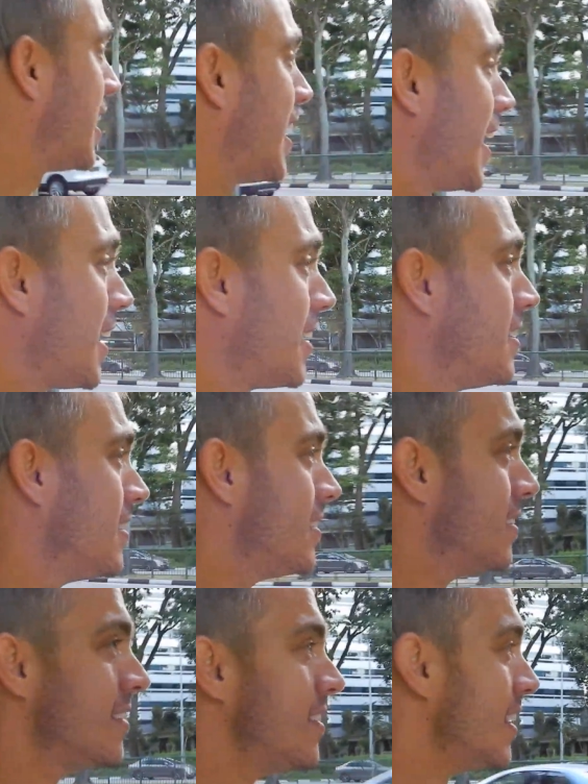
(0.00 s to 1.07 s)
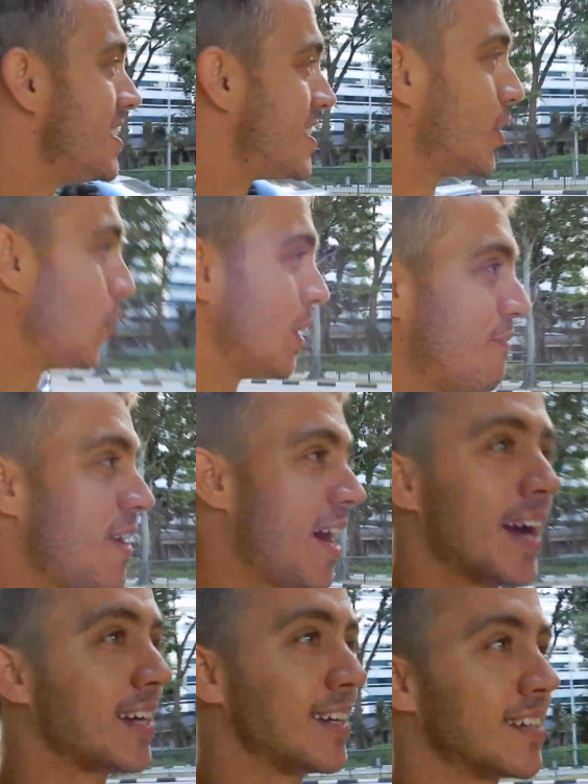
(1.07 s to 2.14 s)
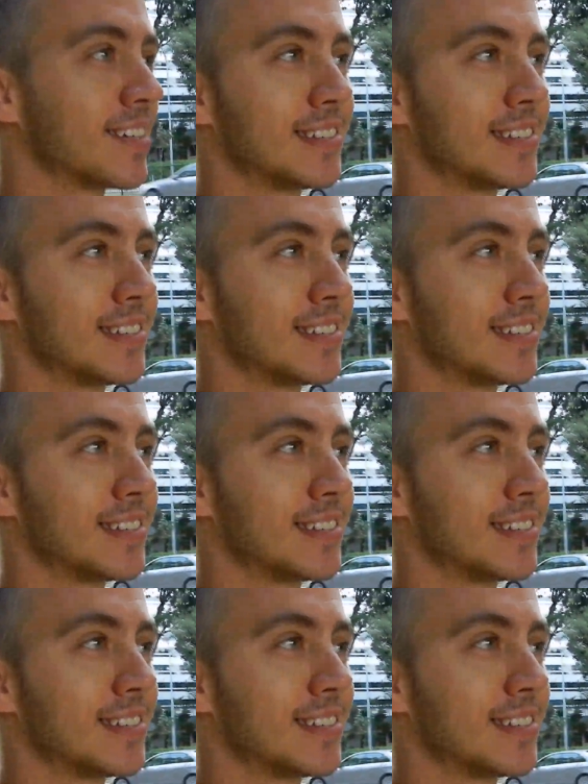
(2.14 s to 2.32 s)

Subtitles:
today until we find